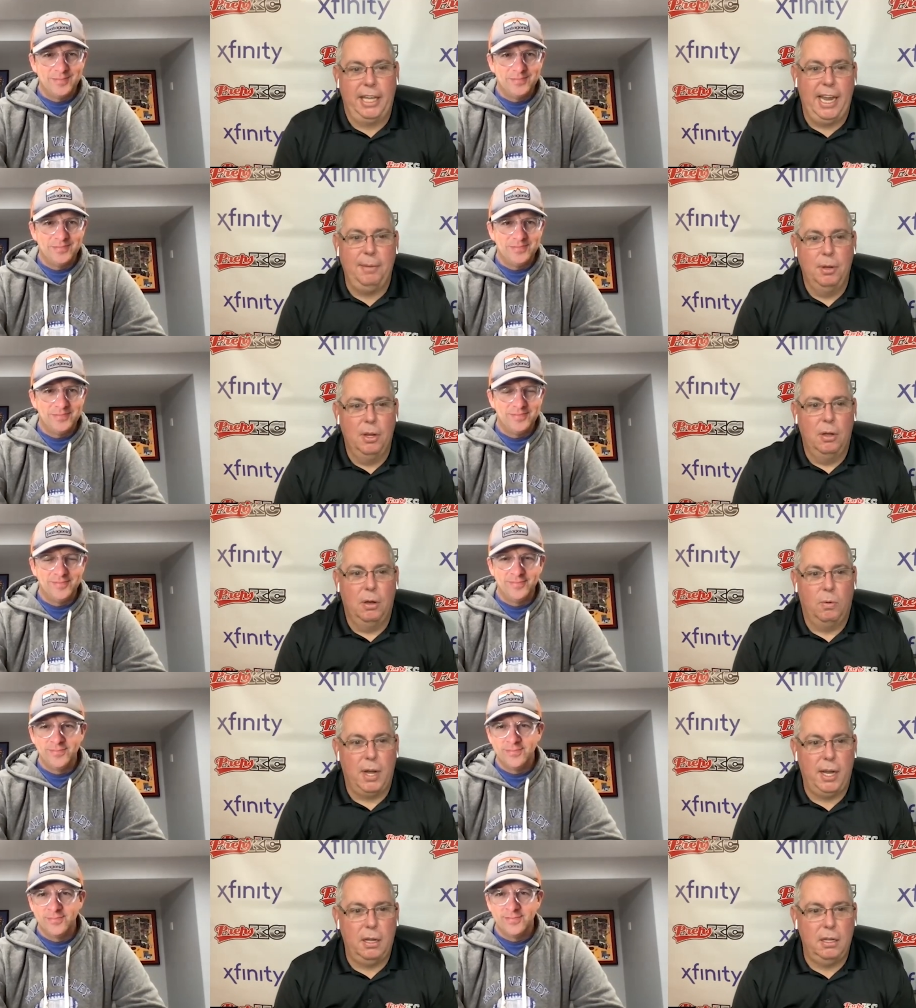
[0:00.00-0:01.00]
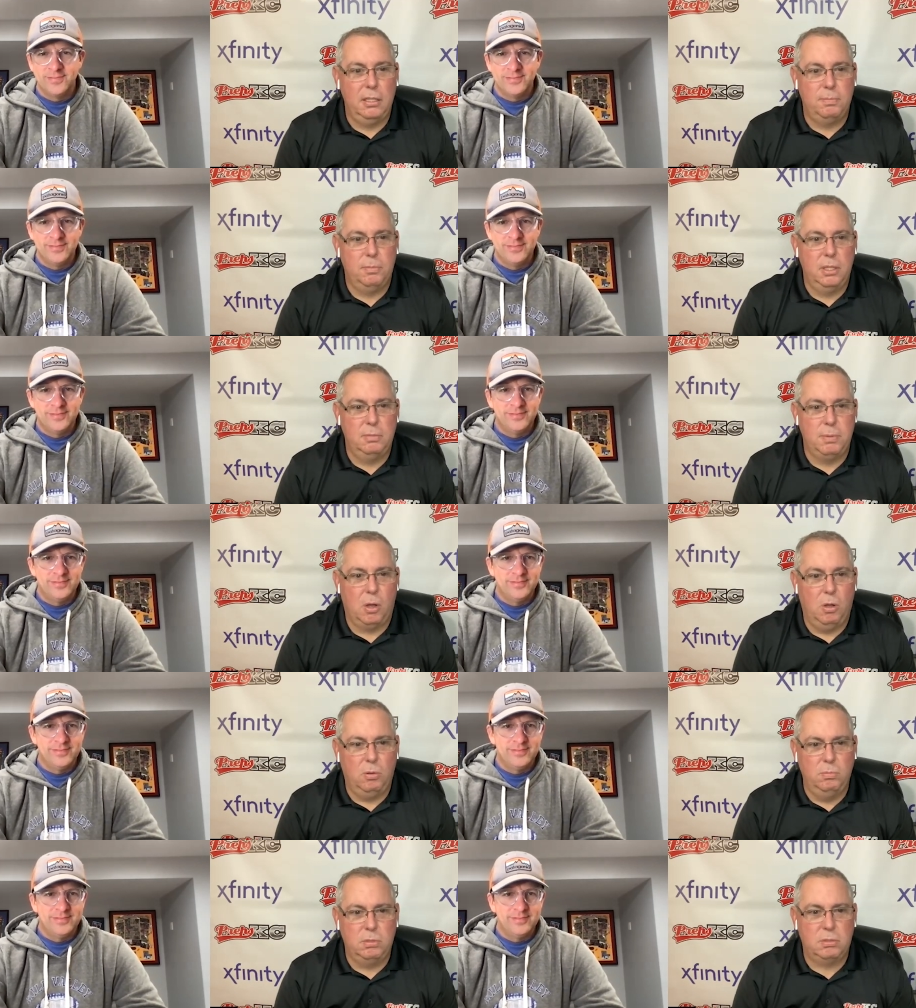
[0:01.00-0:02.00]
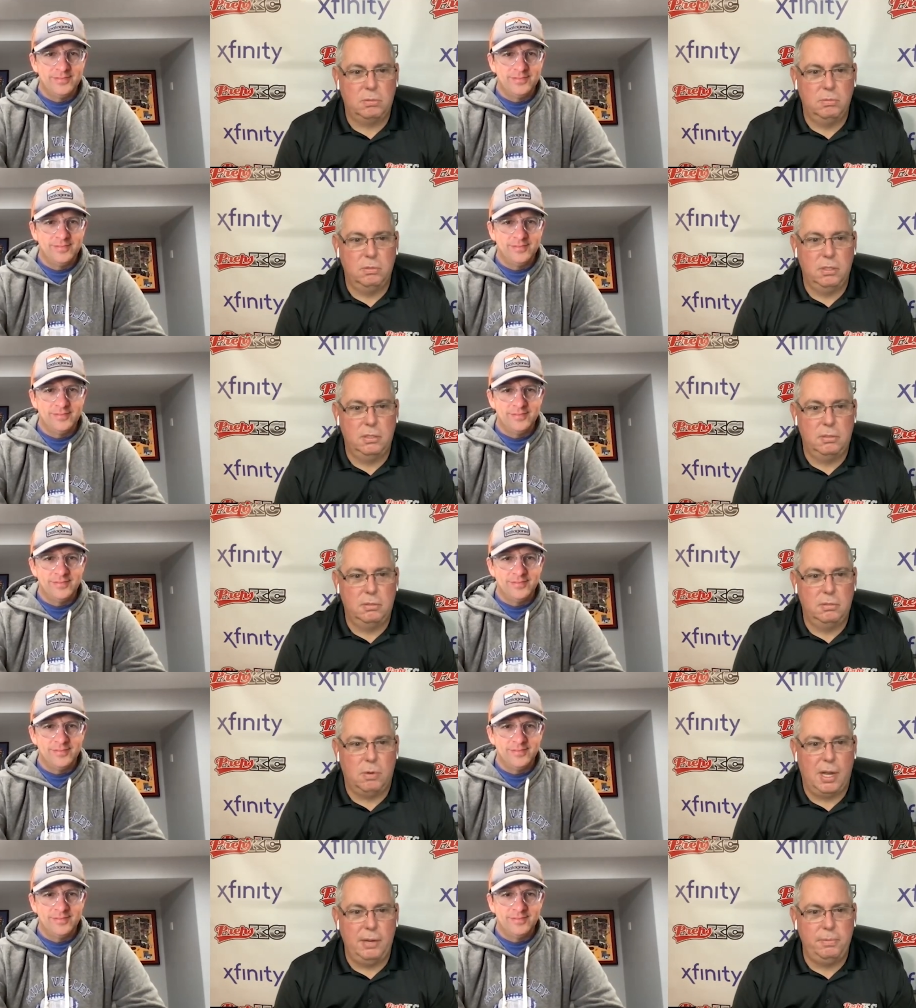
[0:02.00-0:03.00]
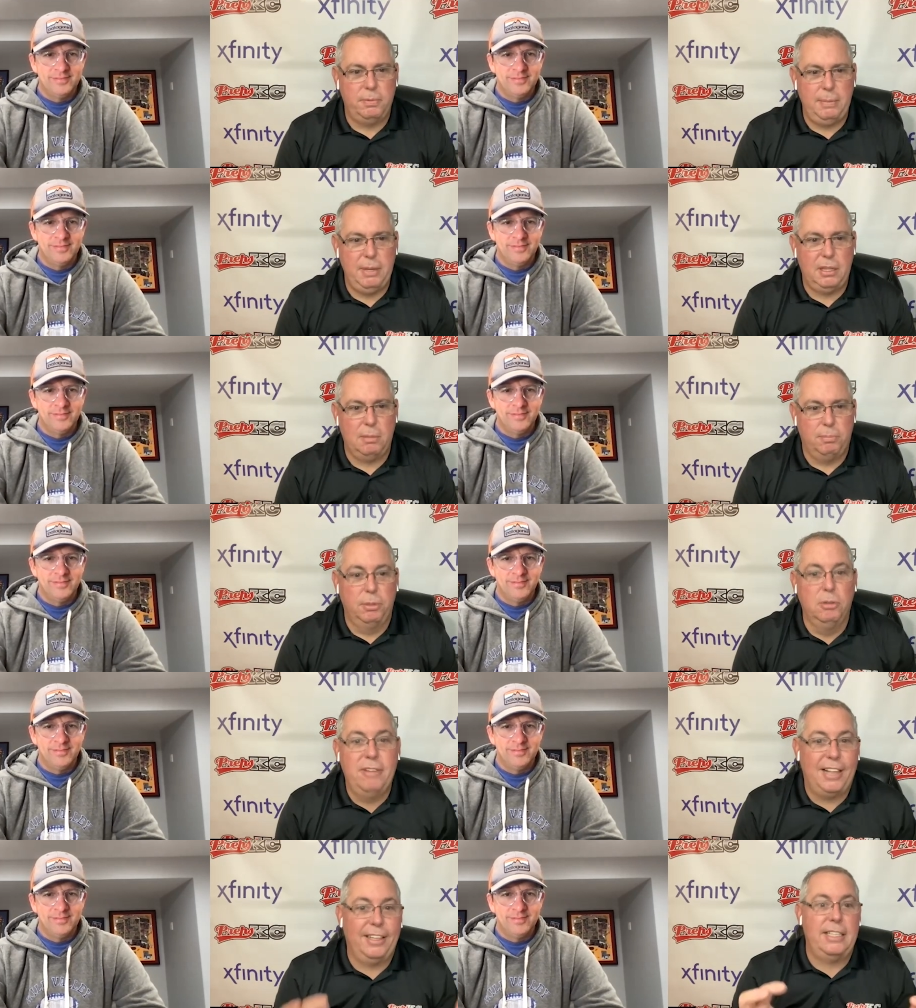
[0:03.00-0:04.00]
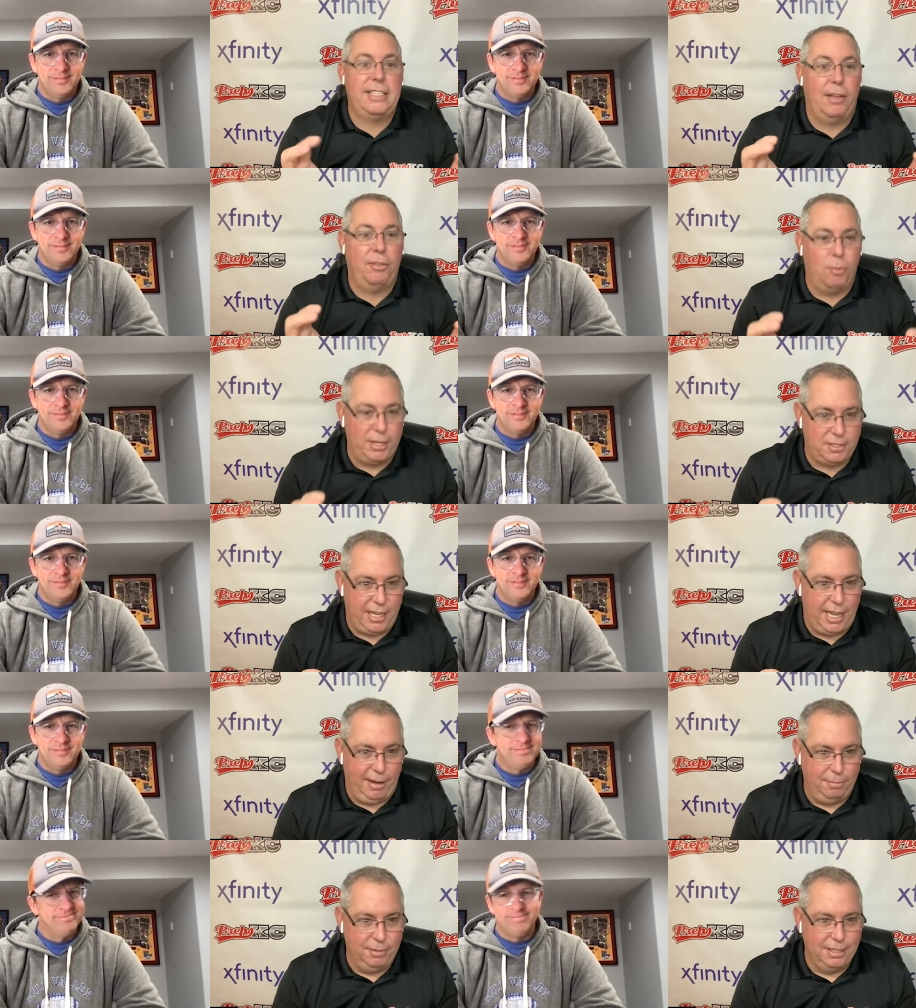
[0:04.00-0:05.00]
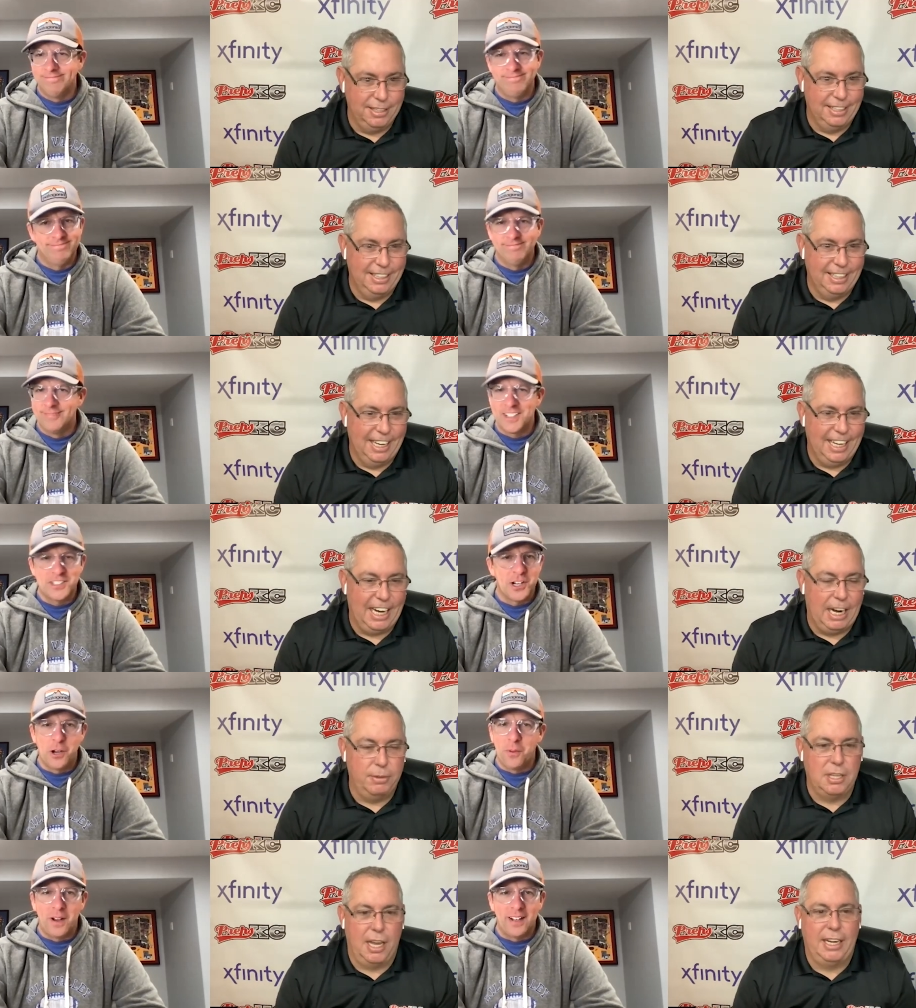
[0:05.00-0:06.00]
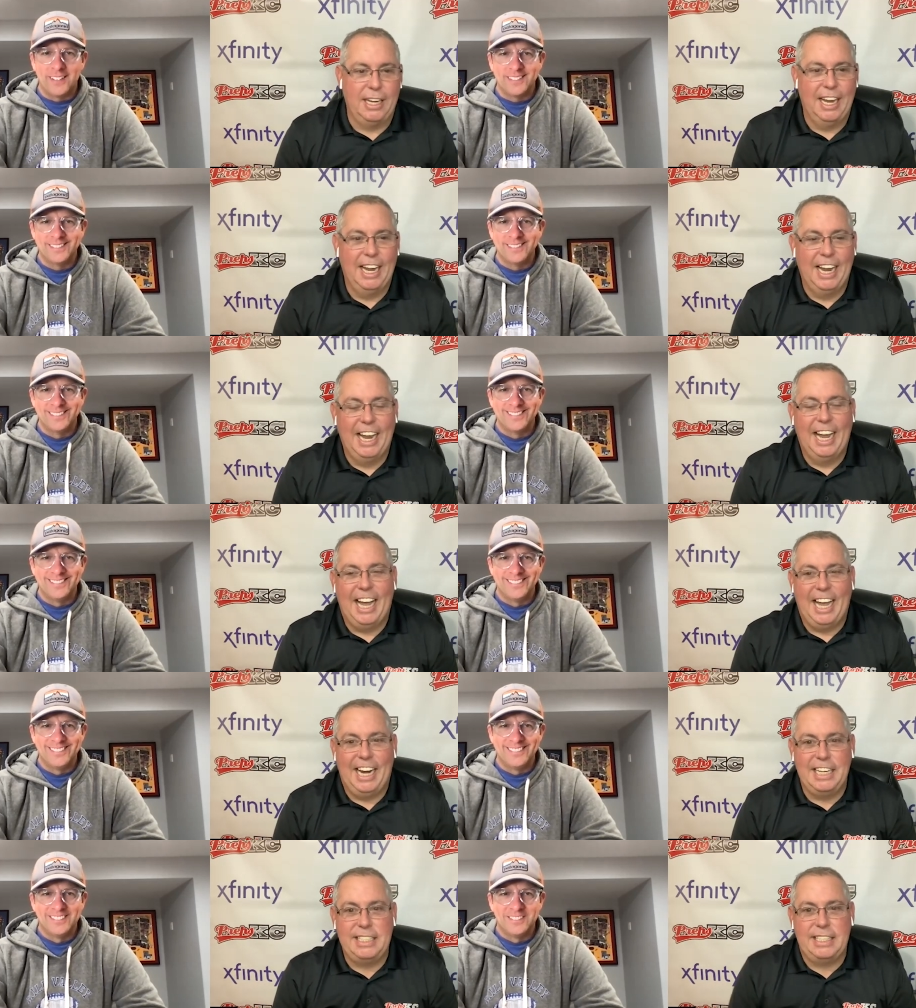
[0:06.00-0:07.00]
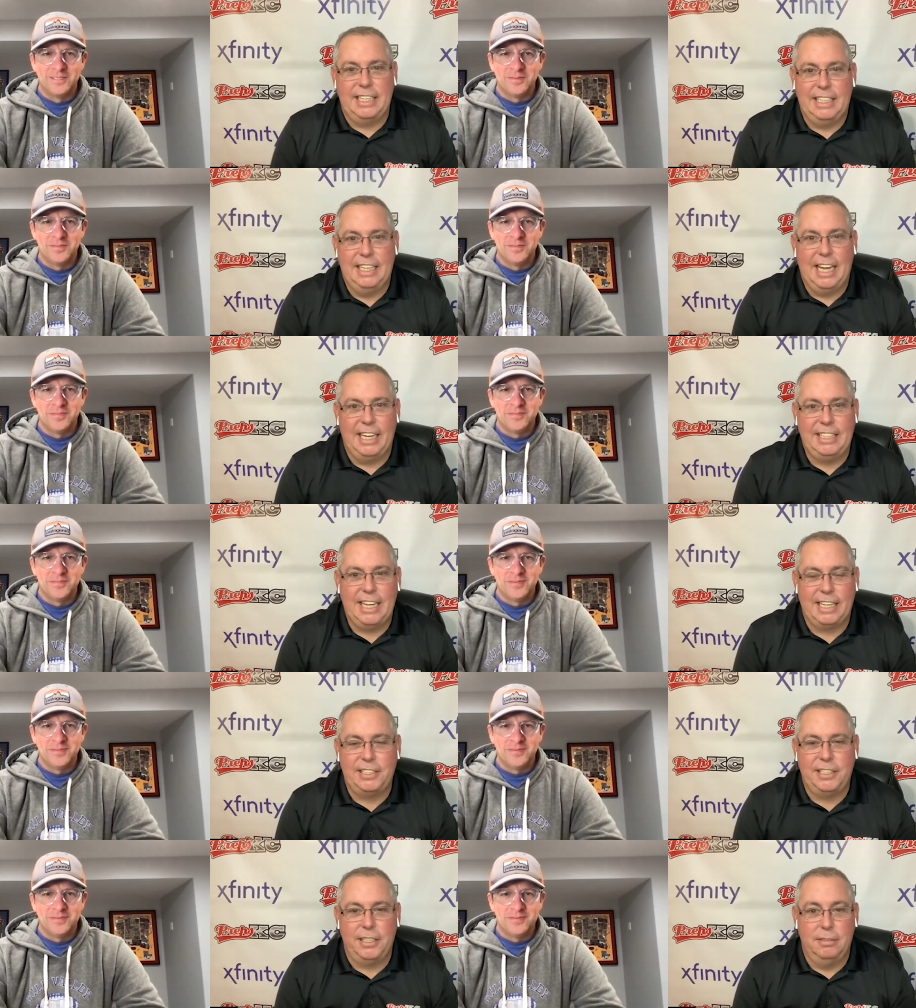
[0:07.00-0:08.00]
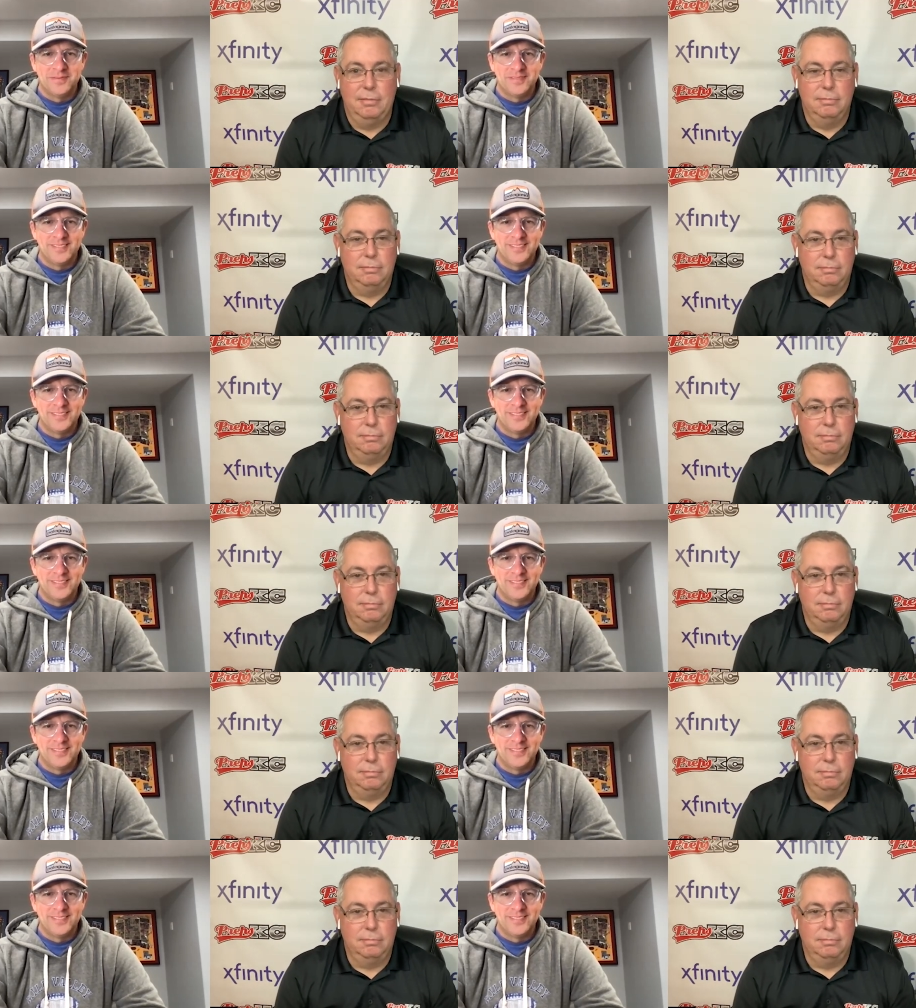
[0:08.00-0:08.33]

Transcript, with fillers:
Speaker 1: the game. Why is, is Mahomes, does, why would he be at the Blue Valley Southwest game? That's and I was why. like, and I said, I texted